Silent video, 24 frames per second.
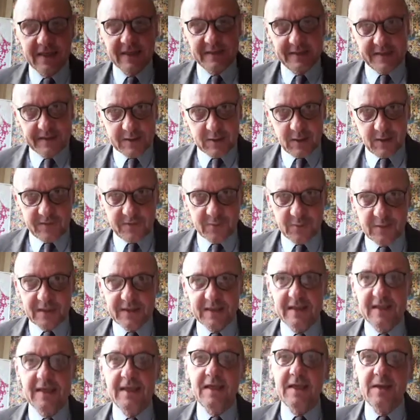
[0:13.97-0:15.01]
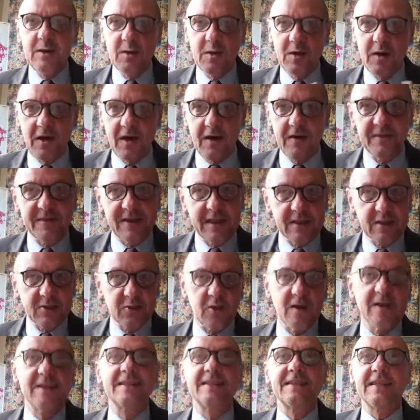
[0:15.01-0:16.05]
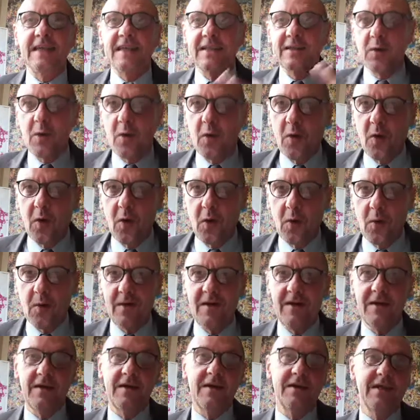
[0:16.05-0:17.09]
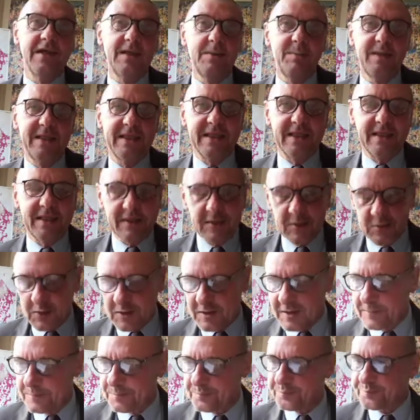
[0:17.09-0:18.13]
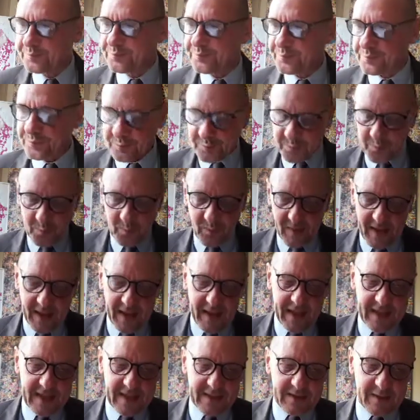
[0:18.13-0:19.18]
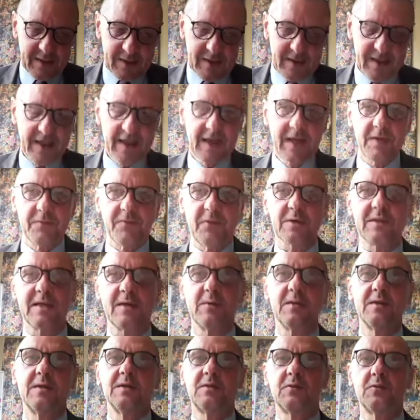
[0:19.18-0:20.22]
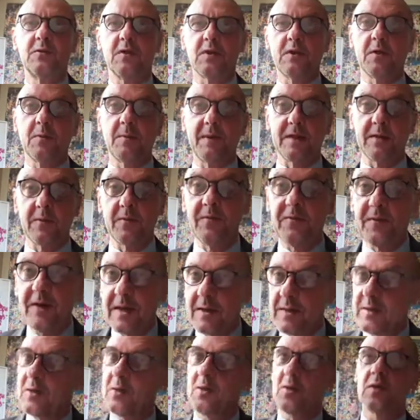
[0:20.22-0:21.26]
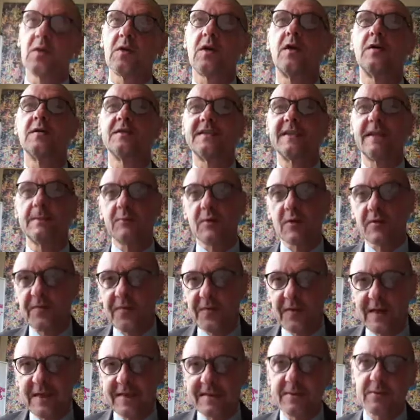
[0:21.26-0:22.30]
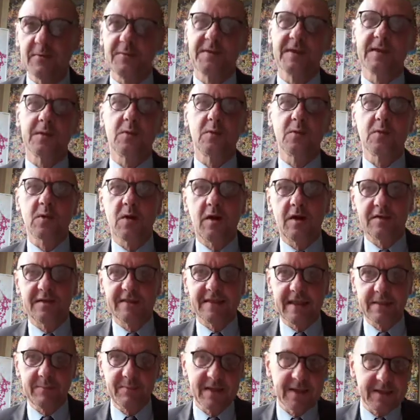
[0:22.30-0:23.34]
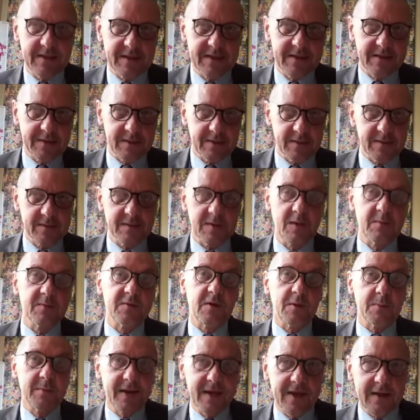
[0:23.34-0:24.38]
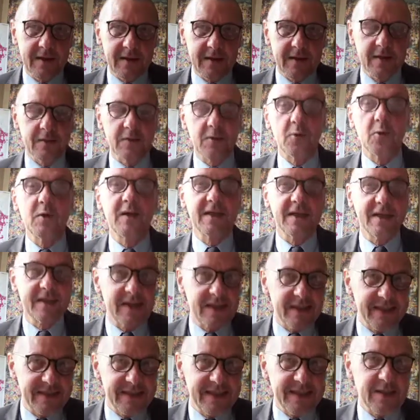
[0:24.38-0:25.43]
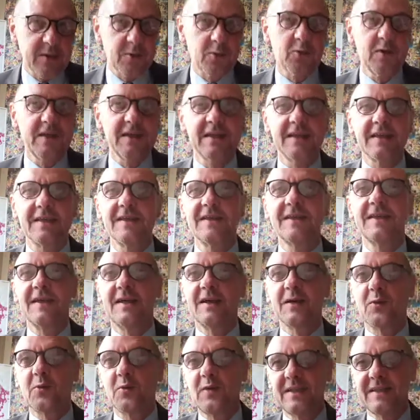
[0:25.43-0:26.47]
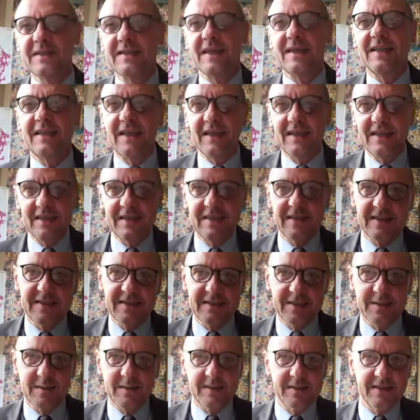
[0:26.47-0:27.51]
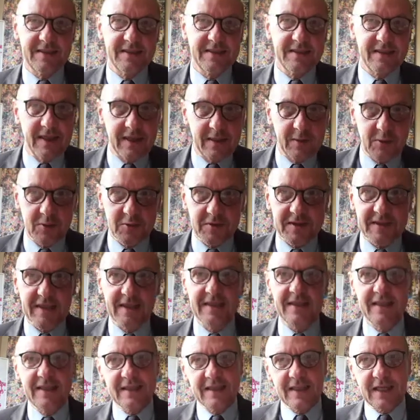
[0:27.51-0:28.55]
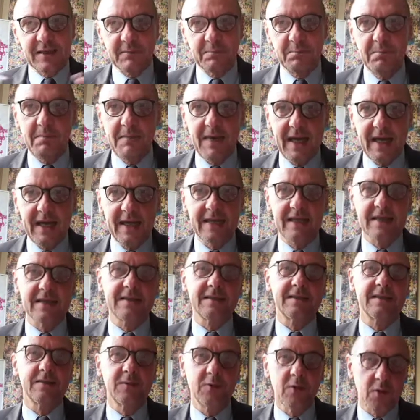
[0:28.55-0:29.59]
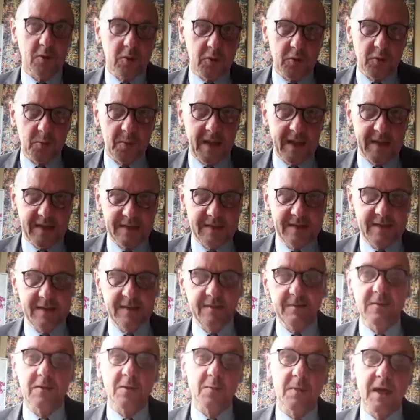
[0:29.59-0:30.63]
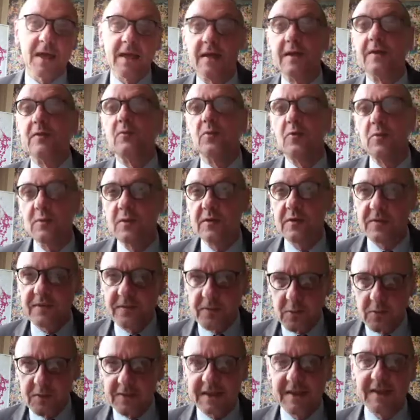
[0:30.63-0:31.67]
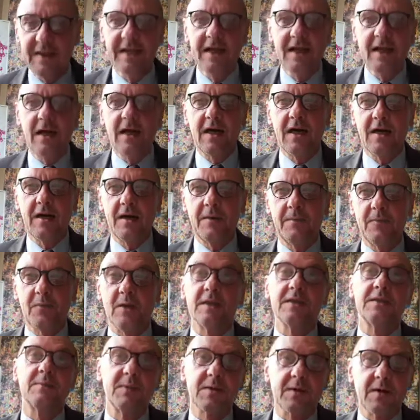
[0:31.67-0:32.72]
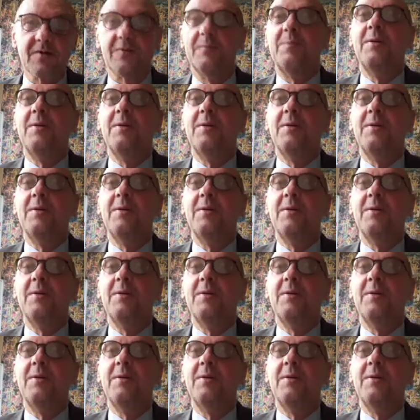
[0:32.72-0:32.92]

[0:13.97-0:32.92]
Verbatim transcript: discovering the inner love that transcends all limitation. And uh, first, I wanted to talk about a very old concept, a philosophical concept that is uh, comes from Greek, antique Greek, Greece, and, and it is it is the understanding that man as a, or humanity, you know, man and woman, of course. Um, when I speak of